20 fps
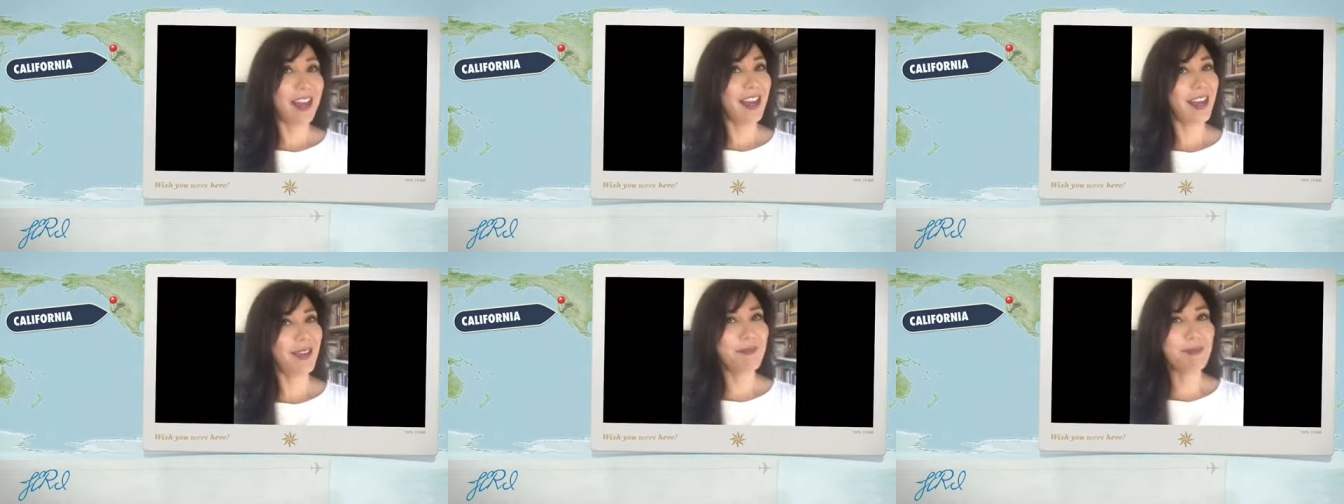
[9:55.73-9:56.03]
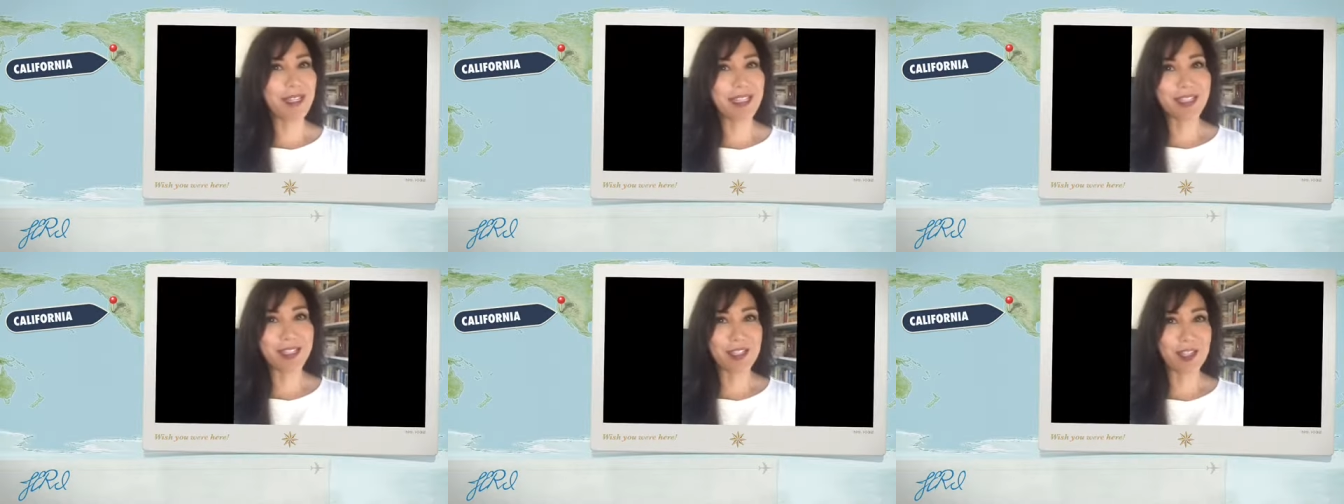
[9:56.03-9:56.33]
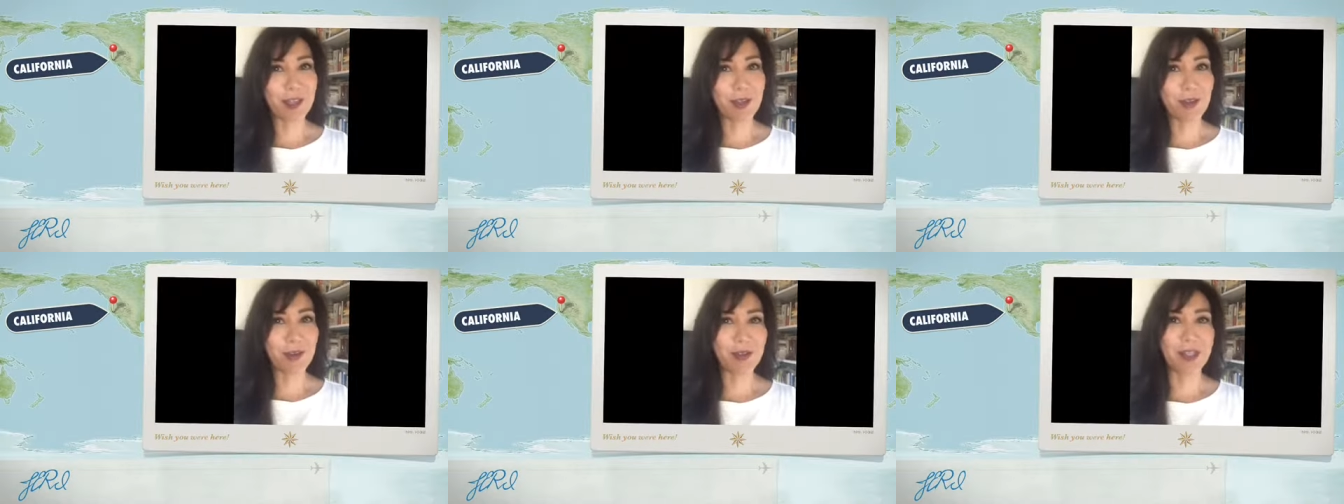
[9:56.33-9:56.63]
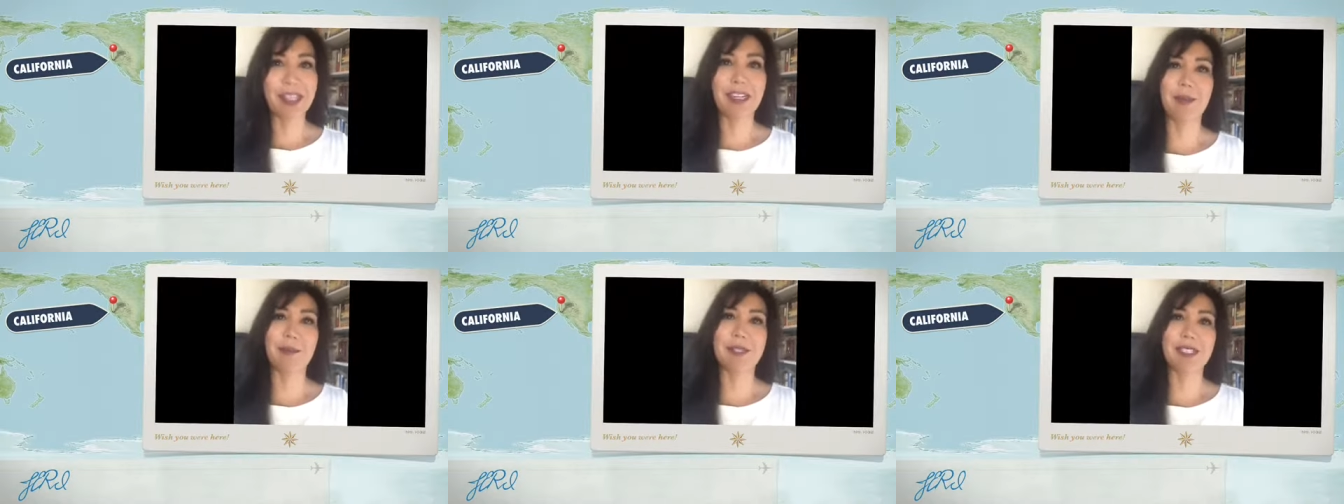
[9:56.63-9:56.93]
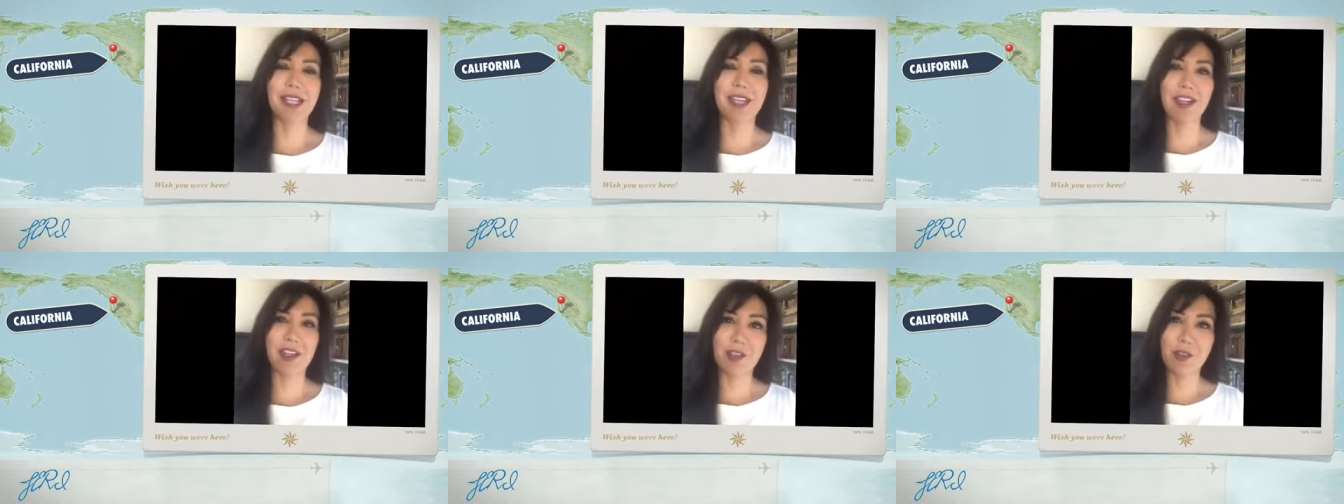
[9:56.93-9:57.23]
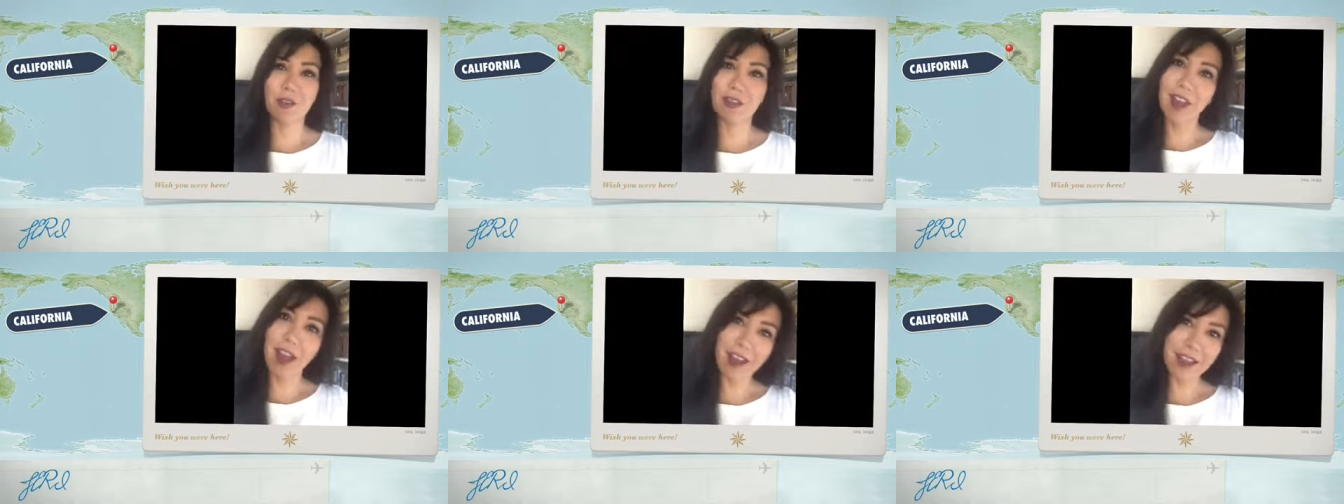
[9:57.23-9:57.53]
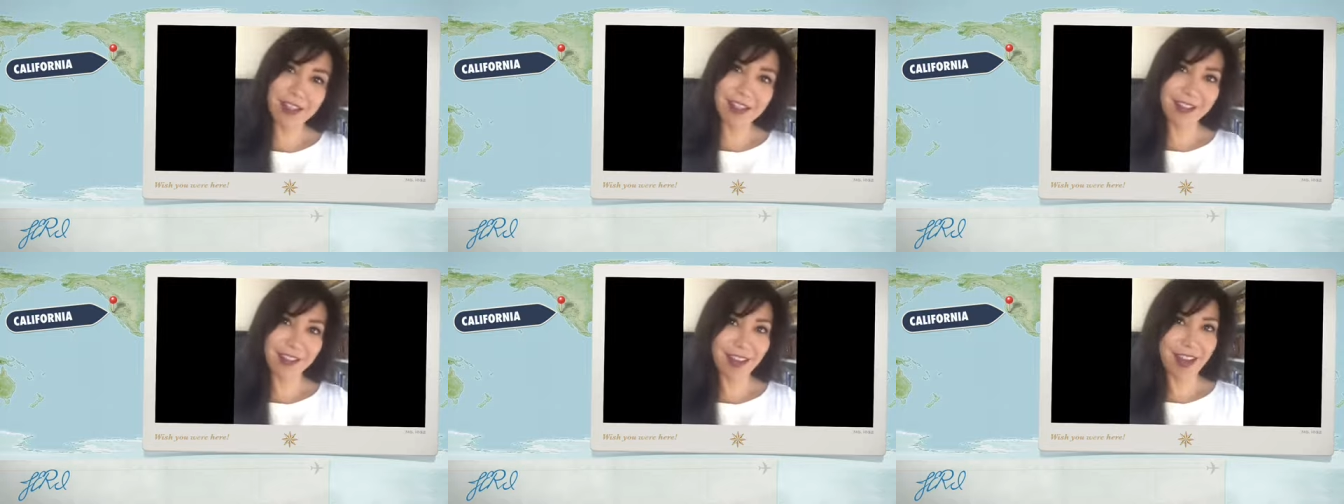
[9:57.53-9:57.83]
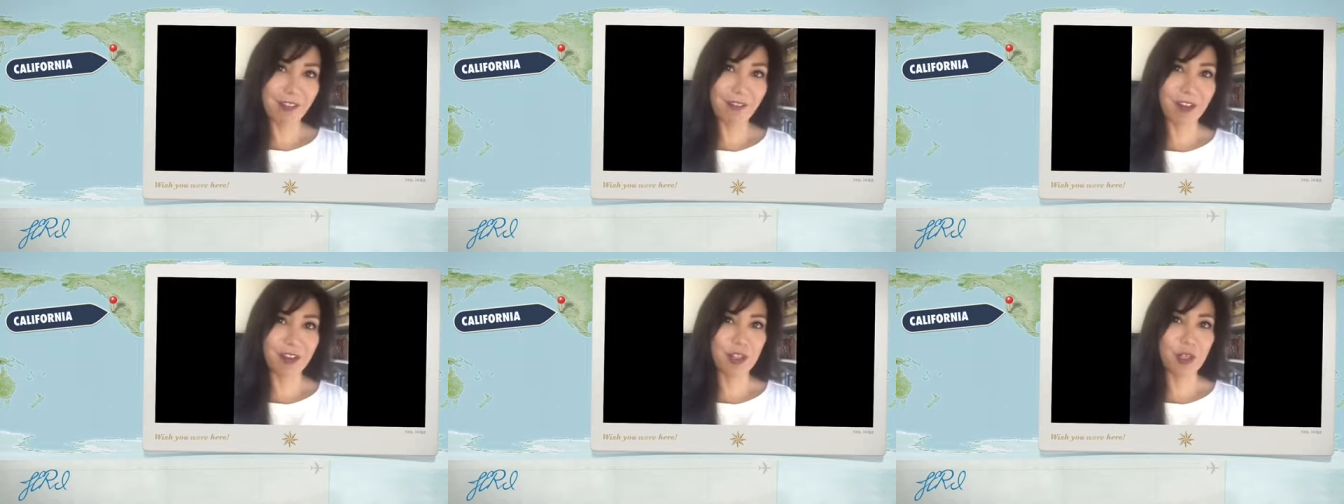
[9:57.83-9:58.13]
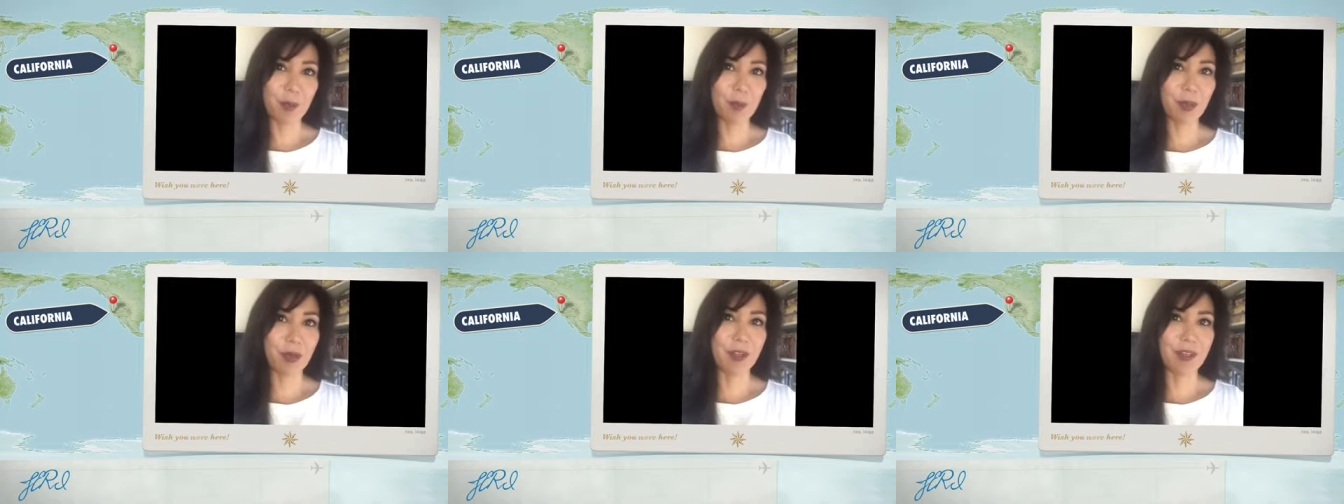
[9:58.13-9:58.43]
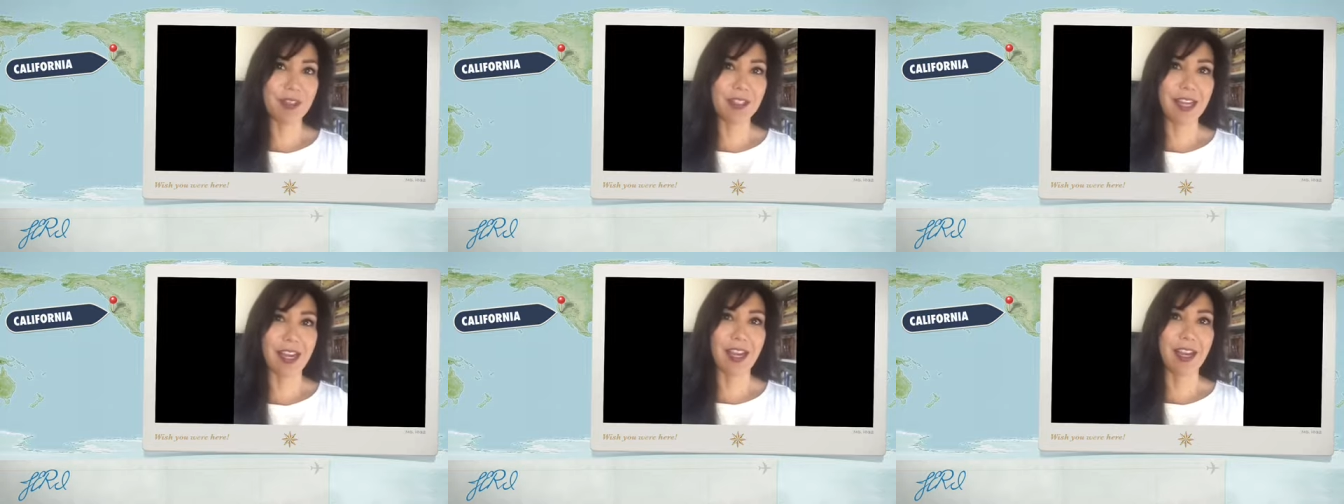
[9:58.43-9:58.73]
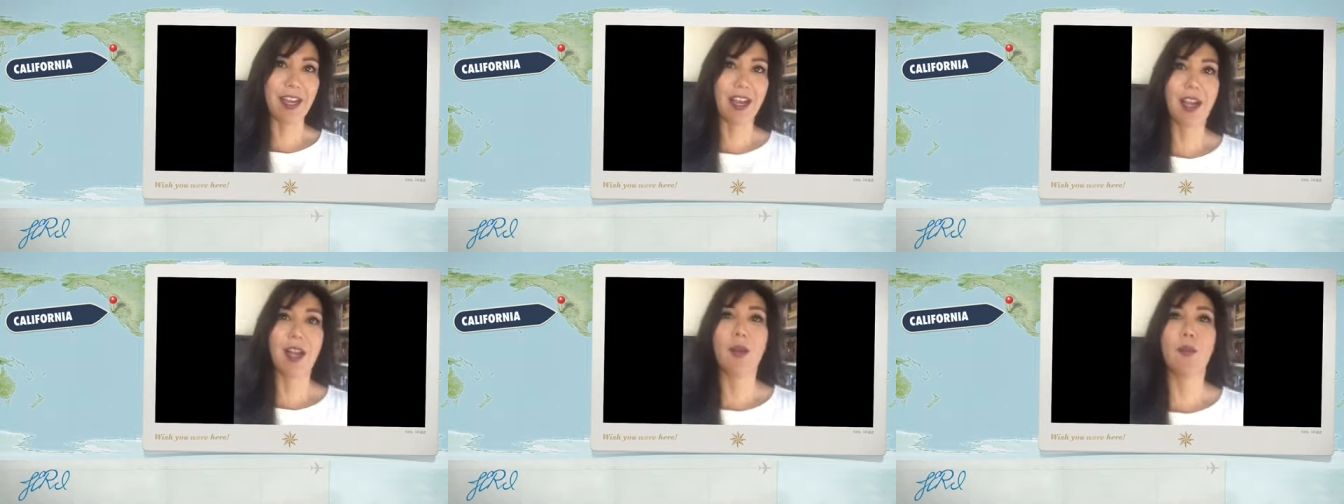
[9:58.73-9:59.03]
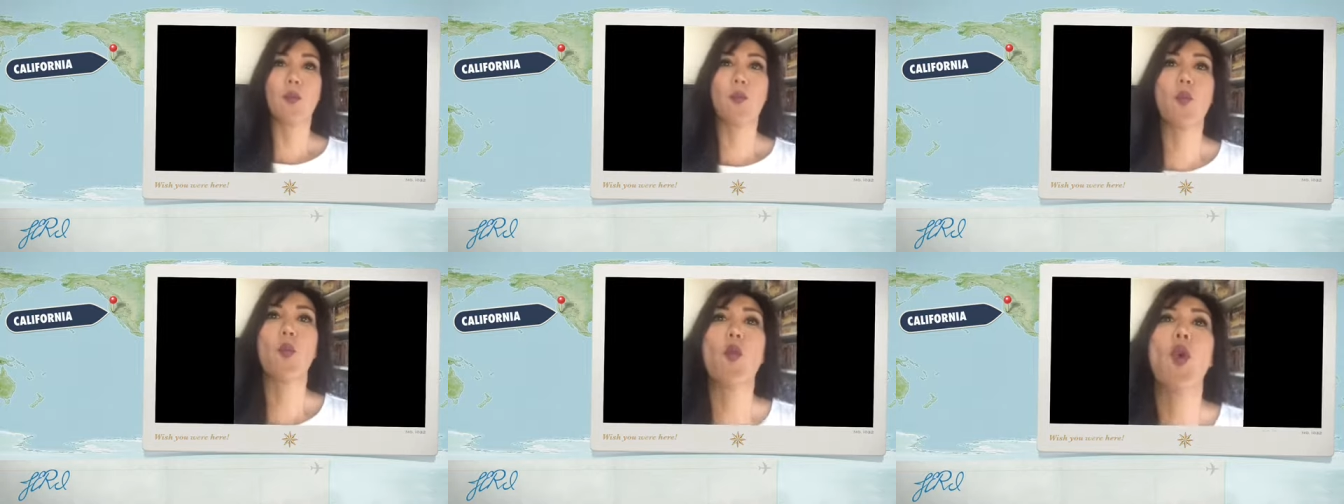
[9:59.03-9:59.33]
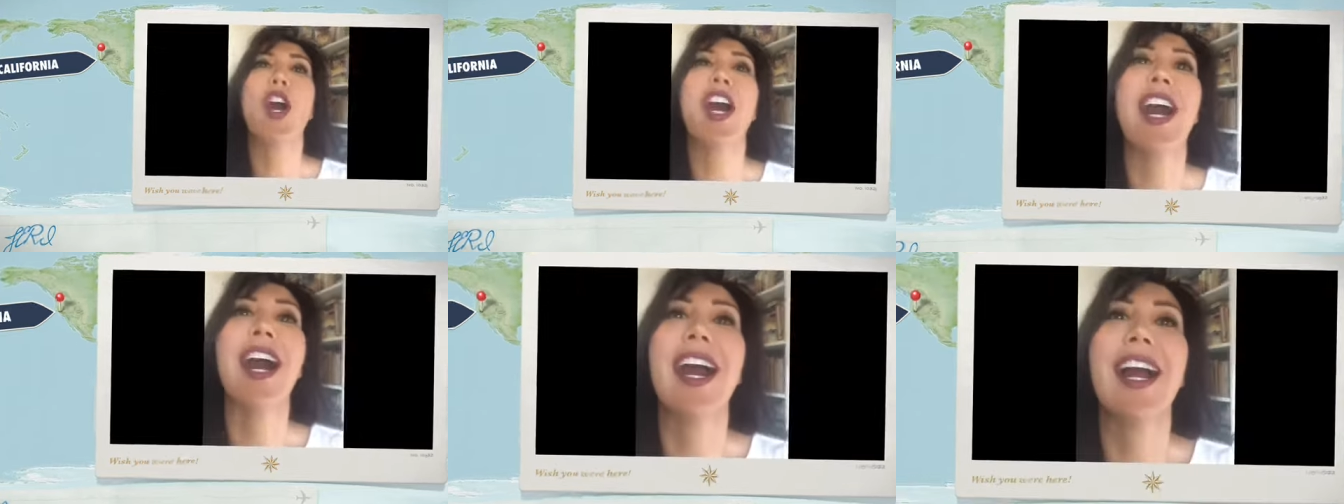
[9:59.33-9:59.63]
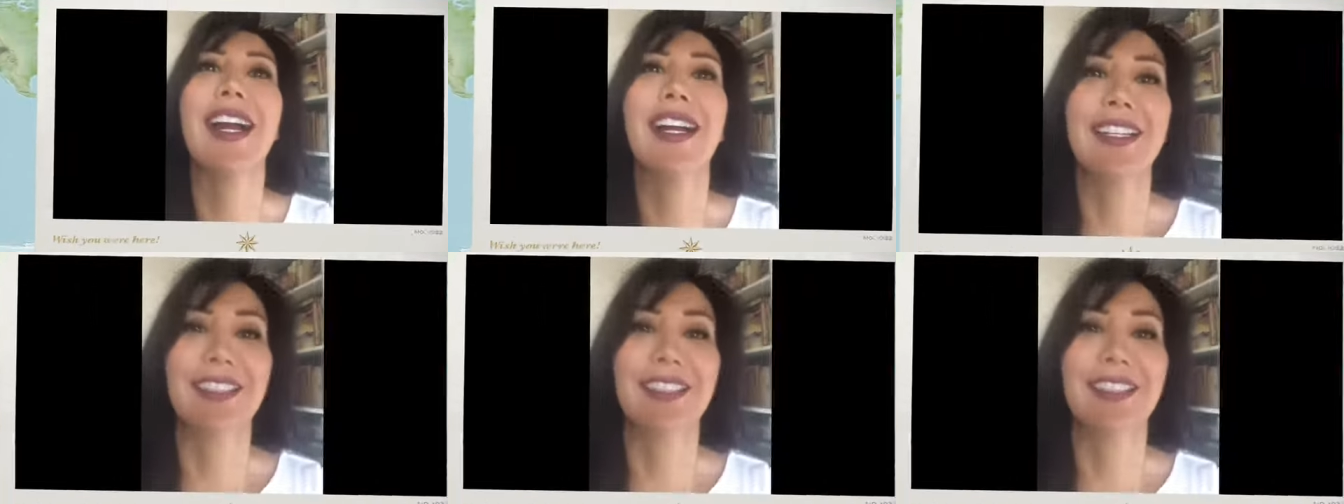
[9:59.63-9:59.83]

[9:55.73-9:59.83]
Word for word: I miss you, and I'm sending you lots of love on your birthday. Mwah.